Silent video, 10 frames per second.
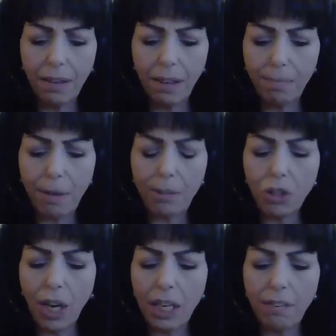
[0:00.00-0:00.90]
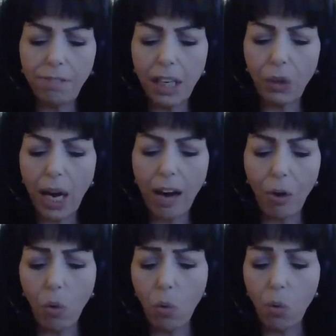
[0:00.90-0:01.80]
maybe trying to figure
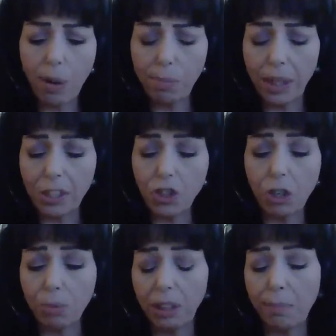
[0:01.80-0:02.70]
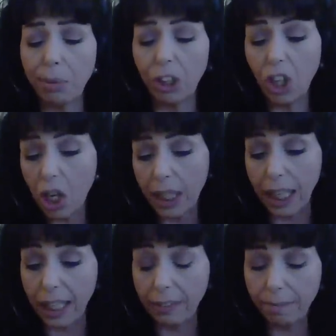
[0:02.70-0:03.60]
out what place you really belong
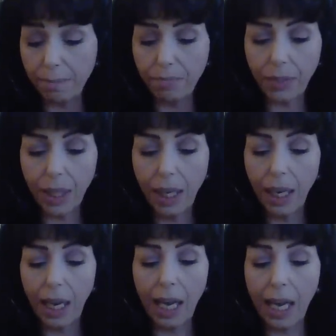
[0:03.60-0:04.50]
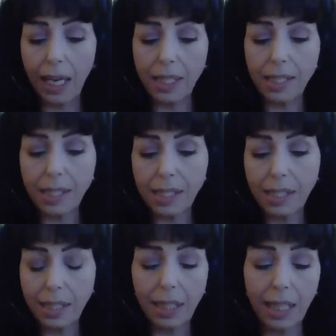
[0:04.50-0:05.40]
in.
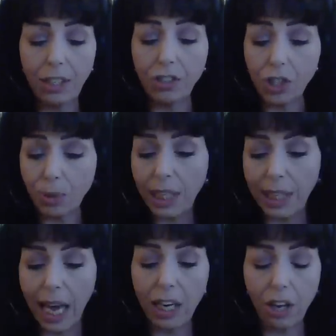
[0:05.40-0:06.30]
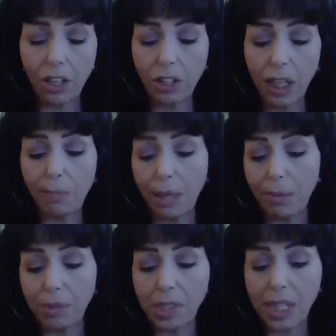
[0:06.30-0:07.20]
And in doing that, are you going to be
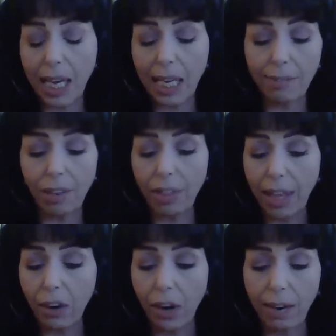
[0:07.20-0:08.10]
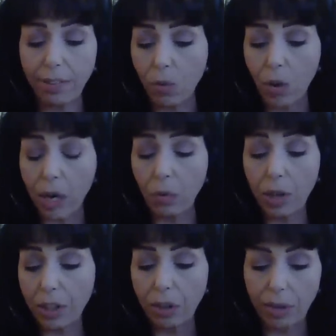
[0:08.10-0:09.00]
able to take everything or everyone
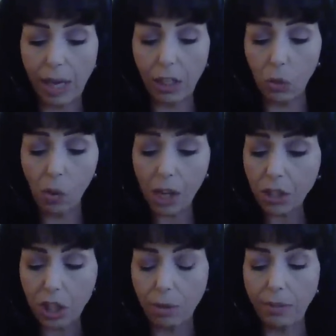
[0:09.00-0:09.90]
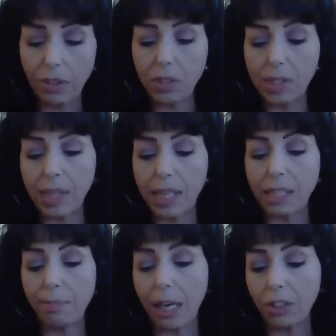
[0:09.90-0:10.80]
with you that you want to if you decide
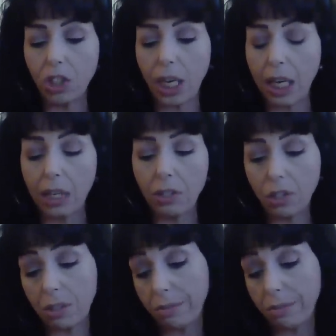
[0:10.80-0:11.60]
to make a change?